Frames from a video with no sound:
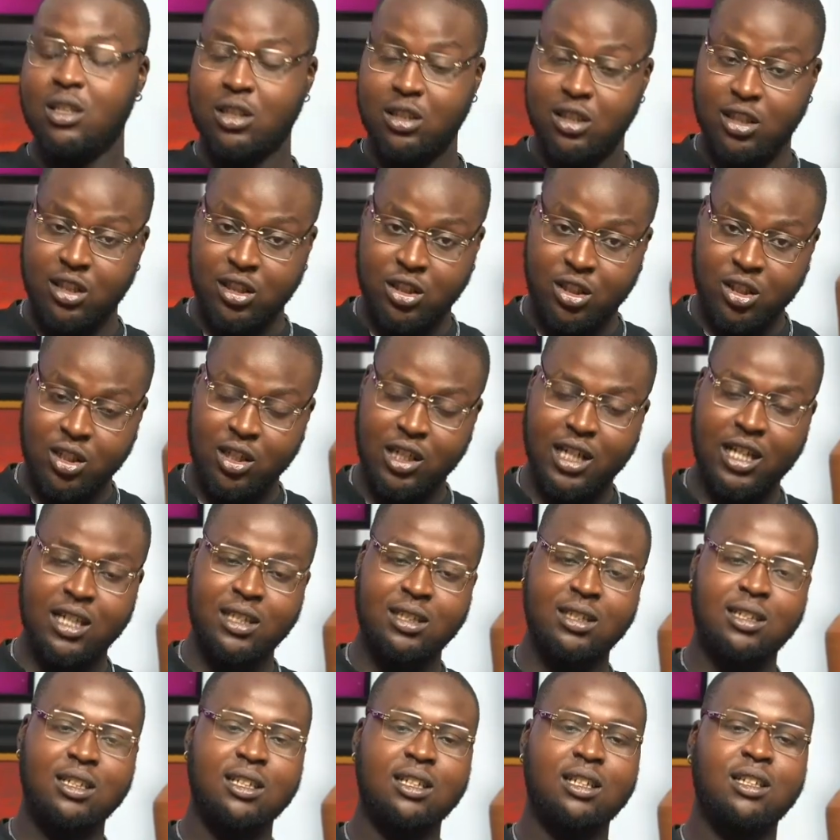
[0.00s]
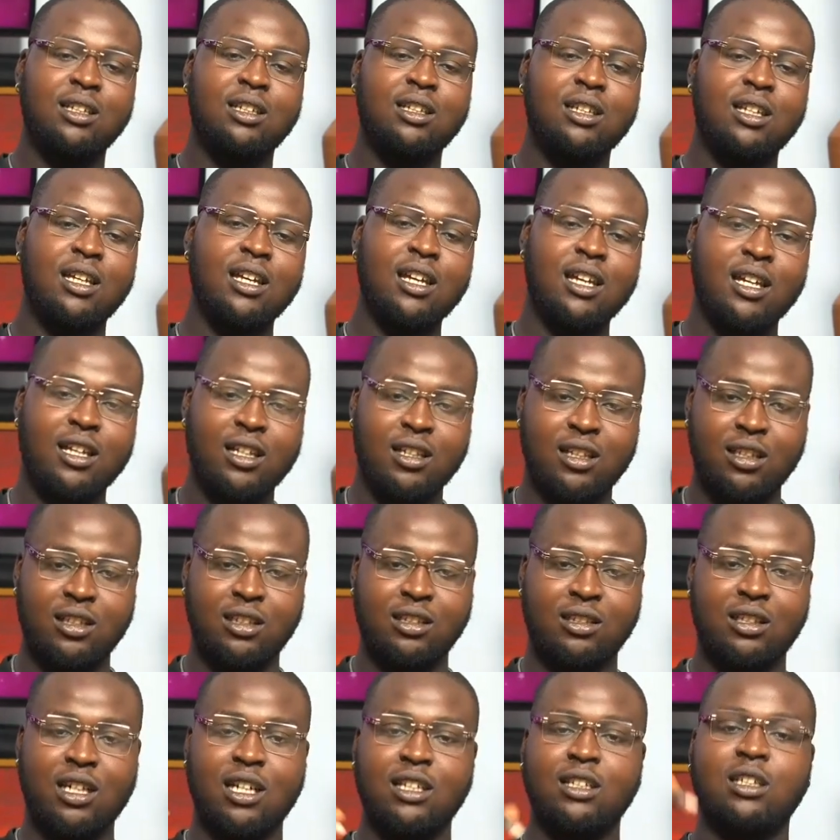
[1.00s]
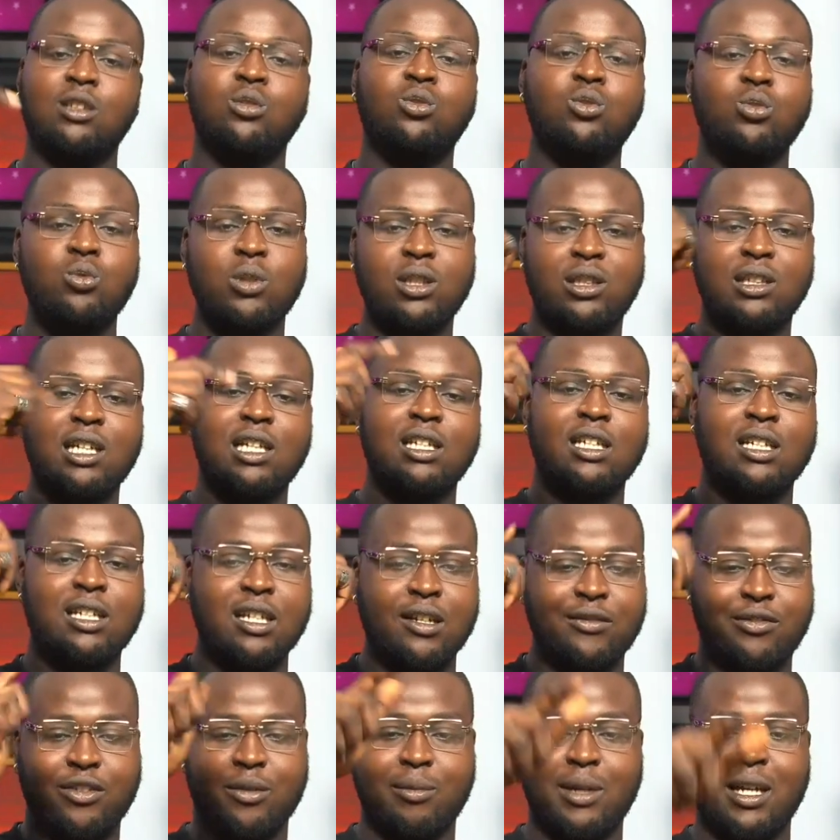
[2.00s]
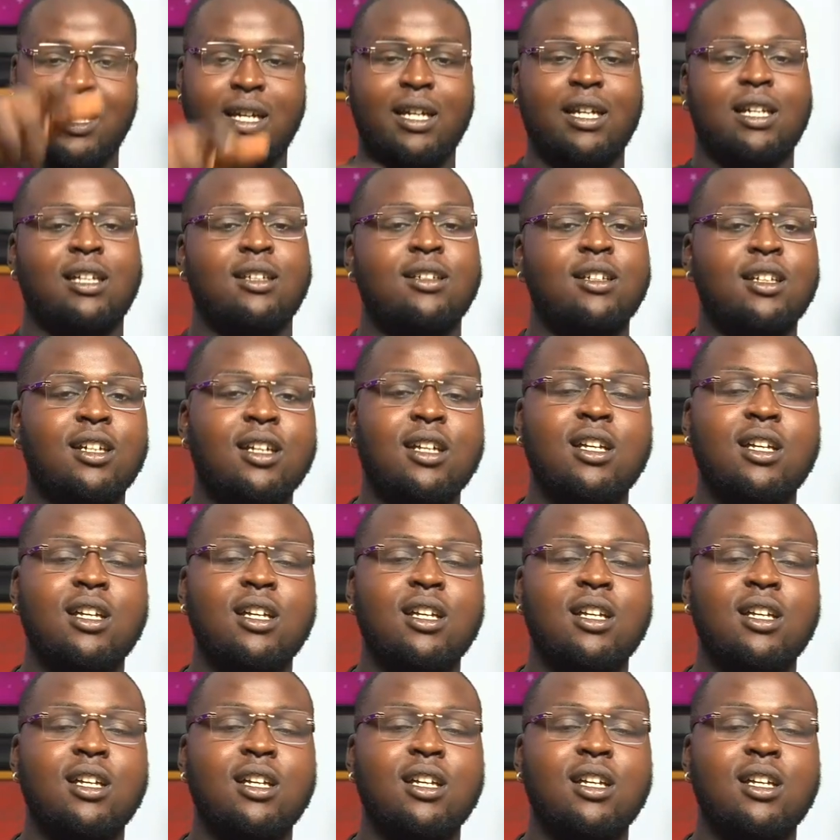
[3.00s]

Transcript: They try to hear, they try to do what they hear for my head.